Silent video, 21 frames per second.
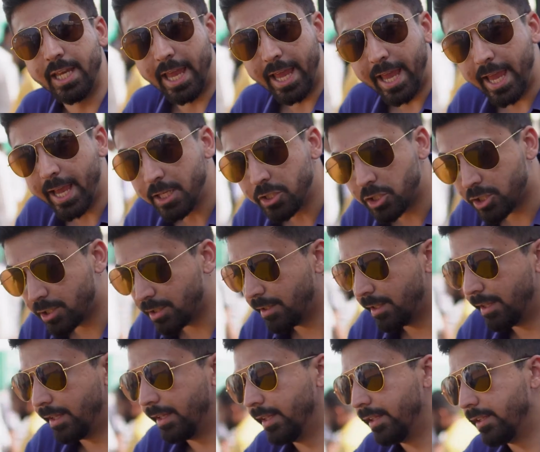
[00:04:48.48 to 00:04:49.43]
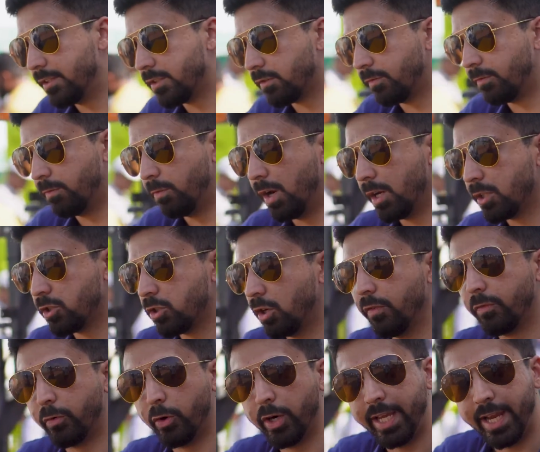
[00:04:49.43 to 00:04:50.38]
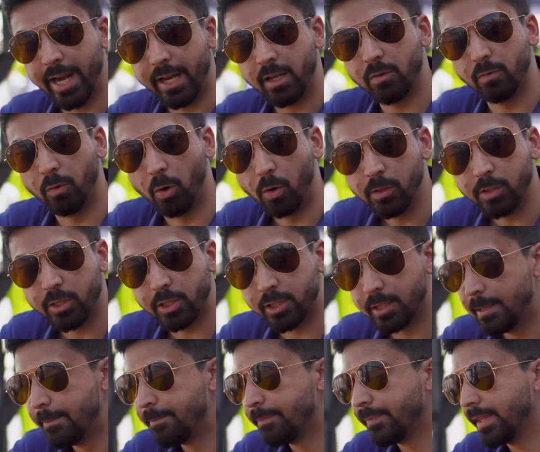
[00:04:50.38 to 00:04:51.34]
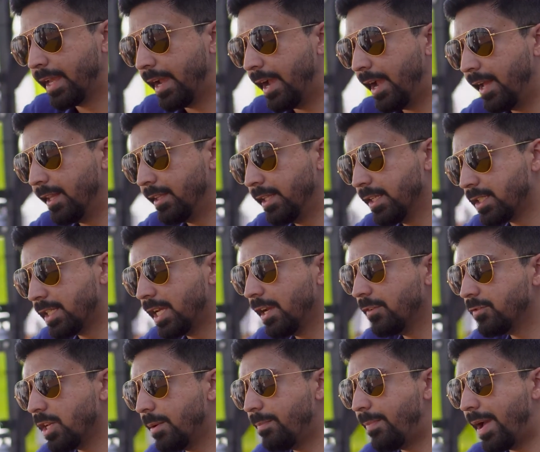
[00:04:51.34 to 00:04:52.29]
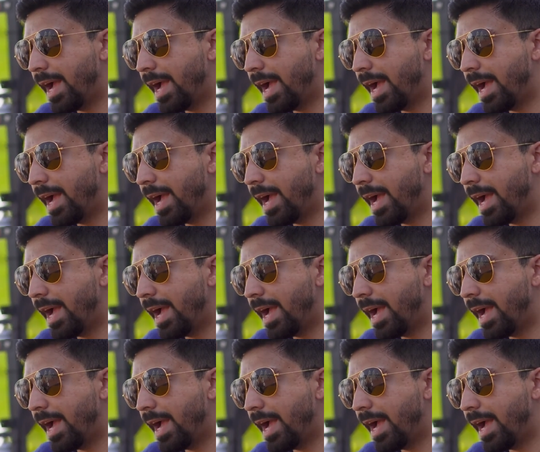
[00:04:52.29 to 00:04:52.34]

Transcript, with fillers: Ah, It works on 48 volts, and this gives a